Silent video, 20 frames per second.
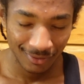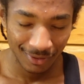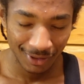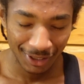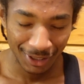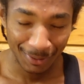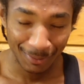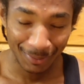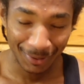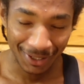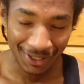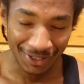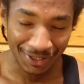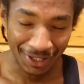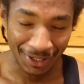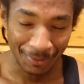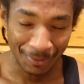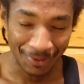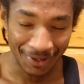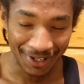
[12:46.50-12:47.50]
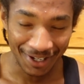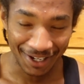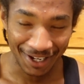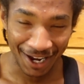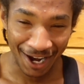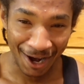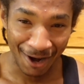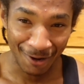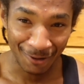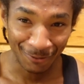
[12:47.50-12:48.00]
And bless that man
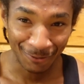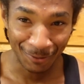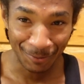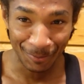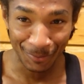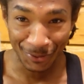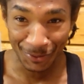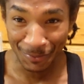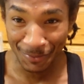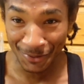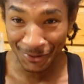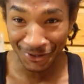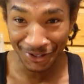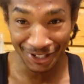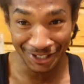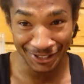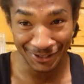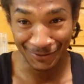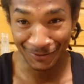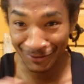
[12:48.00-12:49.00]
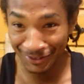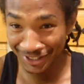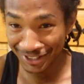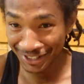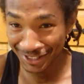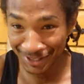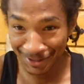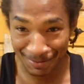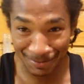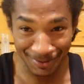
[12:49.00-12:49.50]
Kyron for putting me on this fishing
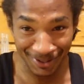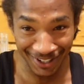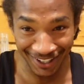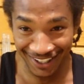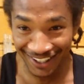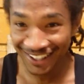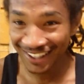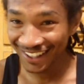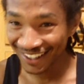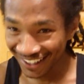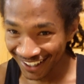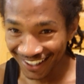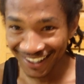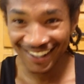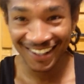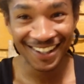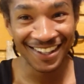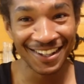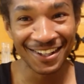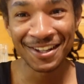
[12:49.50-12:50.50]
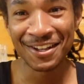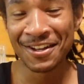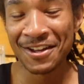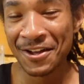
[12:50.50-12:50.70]
spot. Yeah.